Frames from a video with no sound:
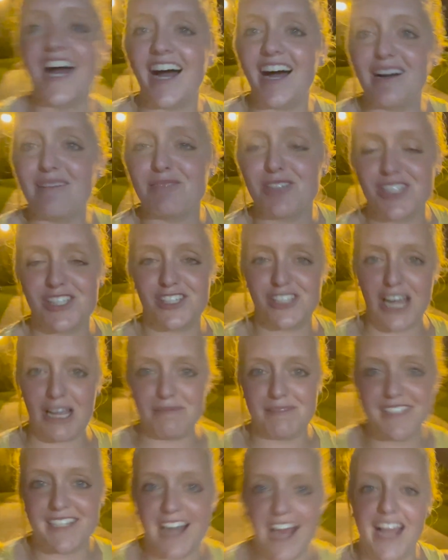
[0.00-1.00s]
Um, just
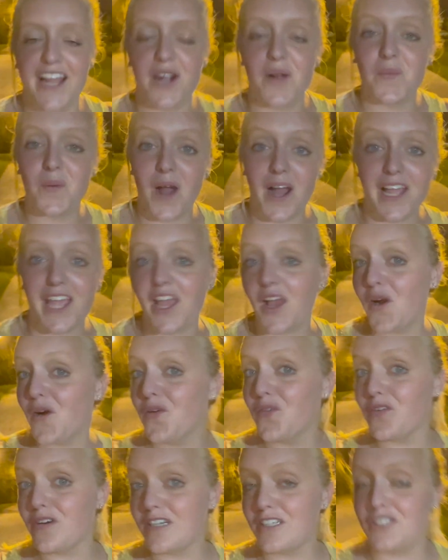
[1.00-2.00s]
James and I are walking
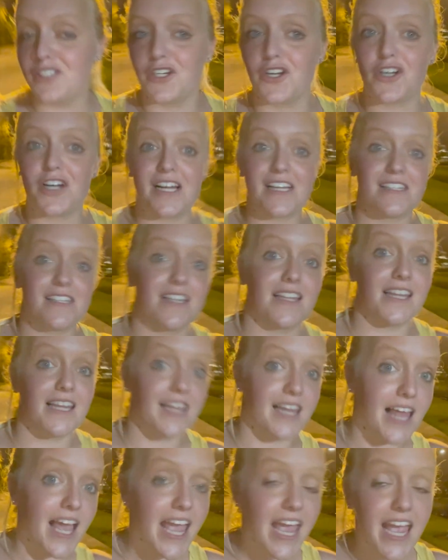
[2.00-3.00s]
over to
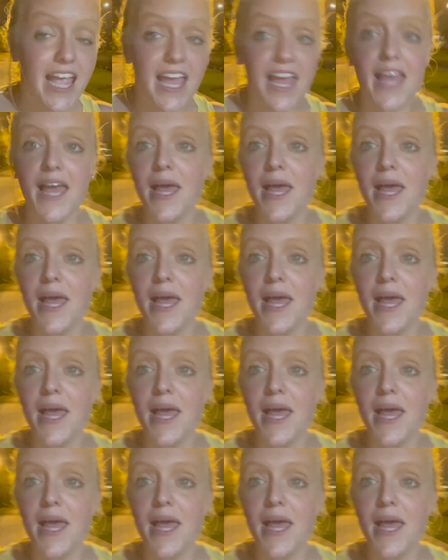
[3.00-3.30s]
Crescent Lake